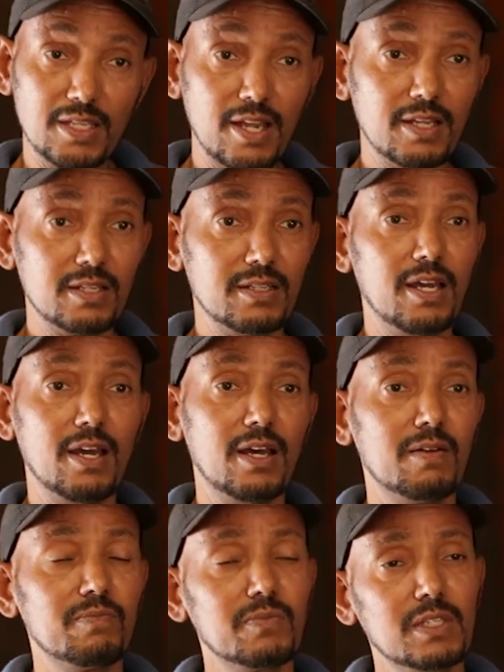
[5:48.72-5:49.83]
young
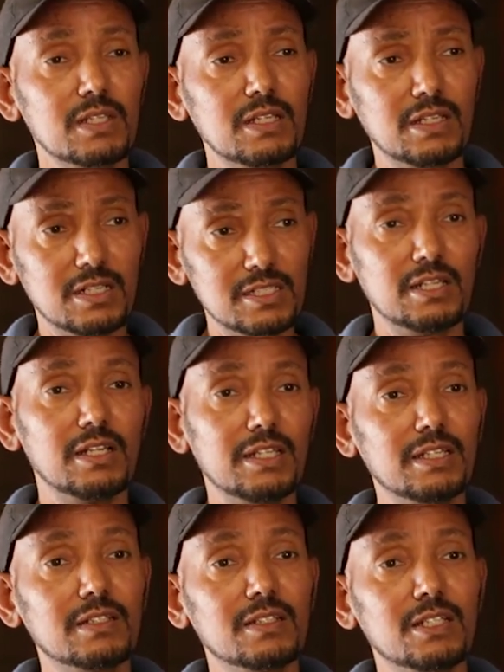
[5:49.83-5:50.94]
are
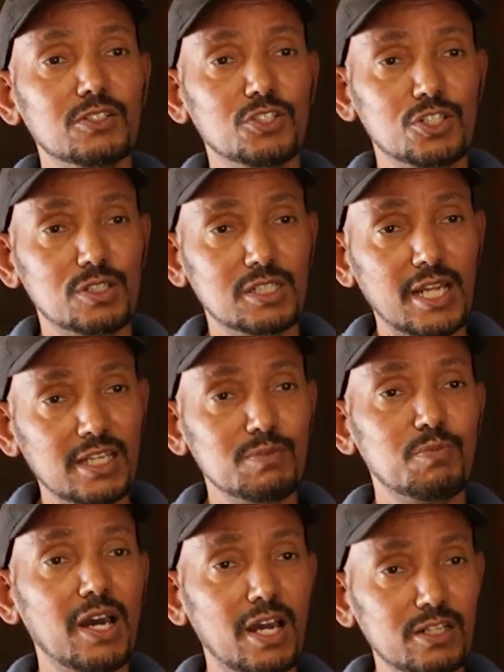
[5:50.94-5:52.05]
increasingly just taking
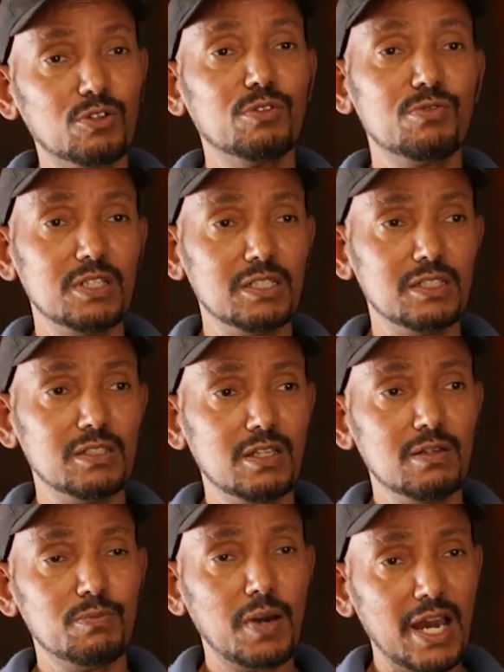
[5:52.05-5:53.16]
part of the
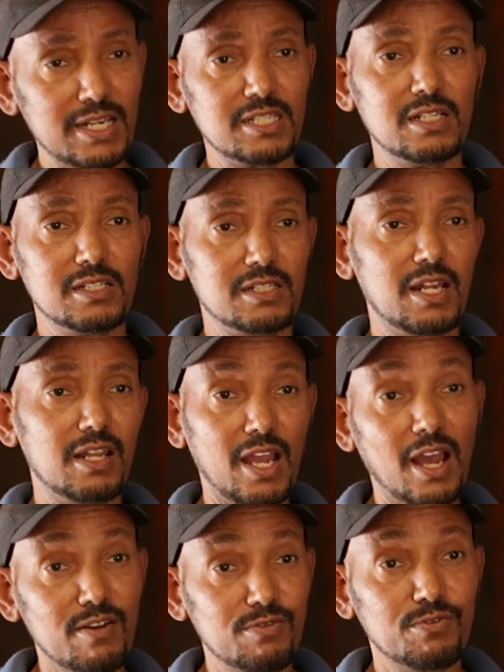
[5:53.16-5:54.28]
parcels that they
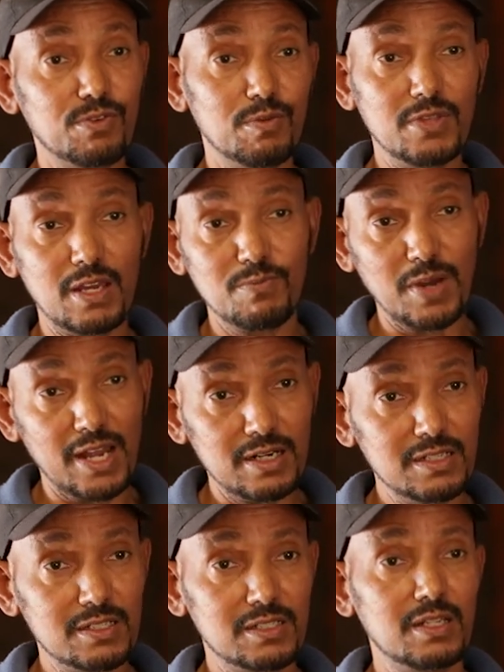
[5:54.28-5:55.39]
have from their
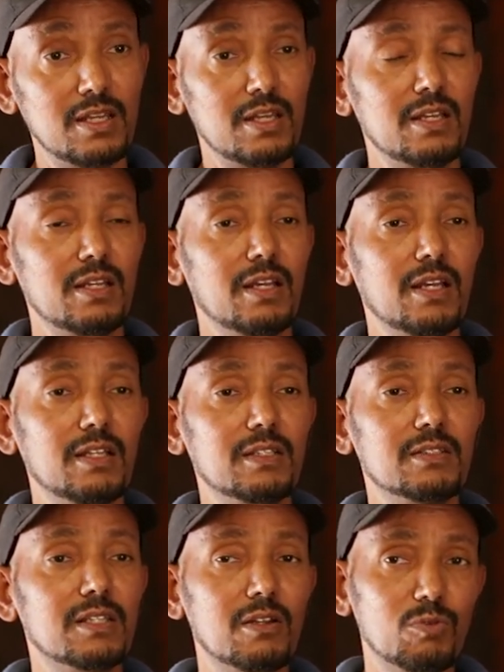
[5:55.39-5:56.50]
parents,
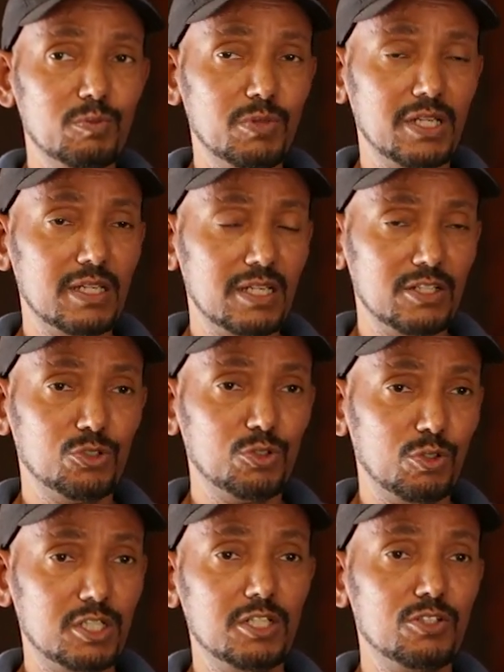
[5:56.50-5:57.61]
and there would be a
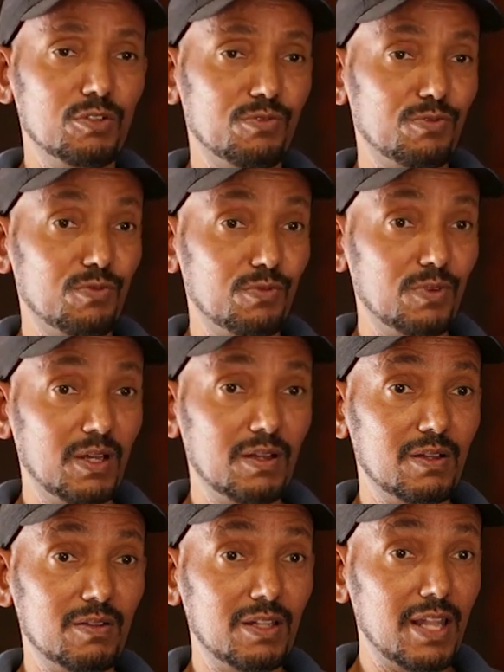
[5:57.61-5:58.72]
shortage of
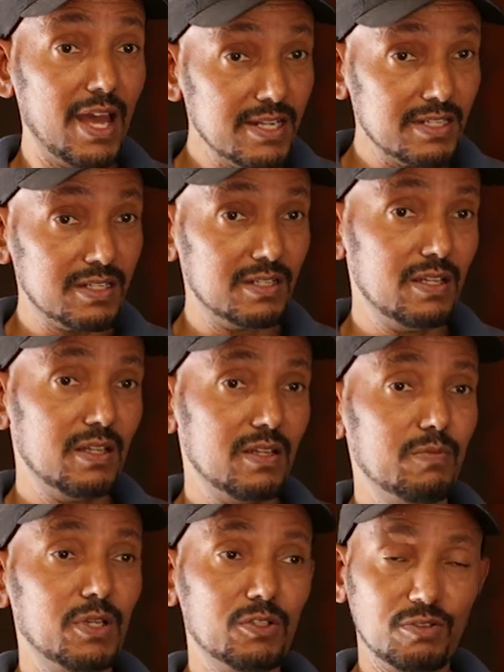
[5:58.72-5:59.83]
land
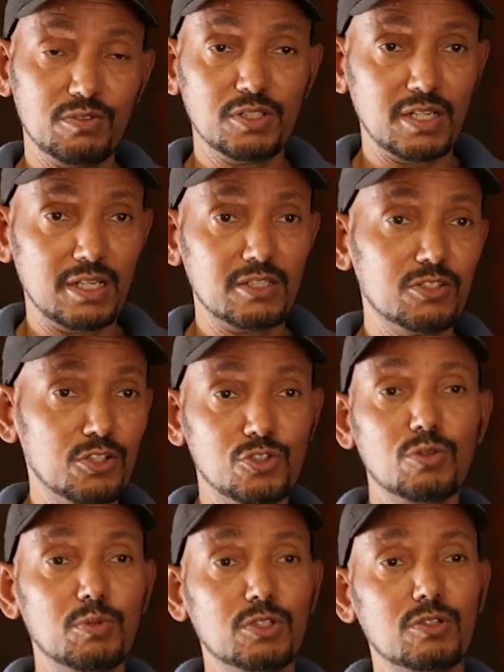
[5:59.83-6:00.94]
because it gets
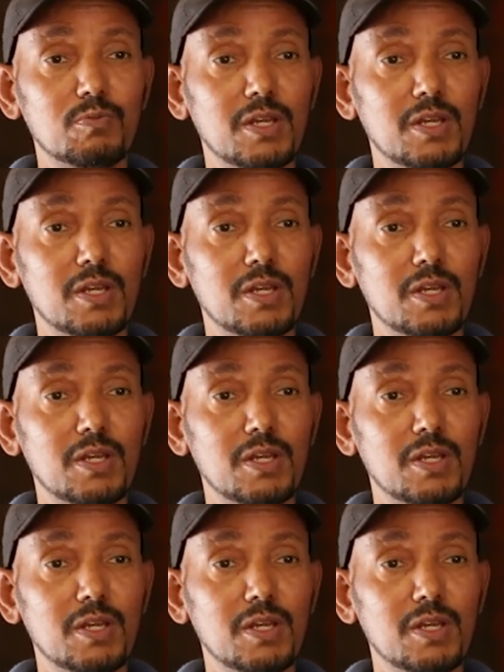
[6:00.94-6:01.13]
distributed to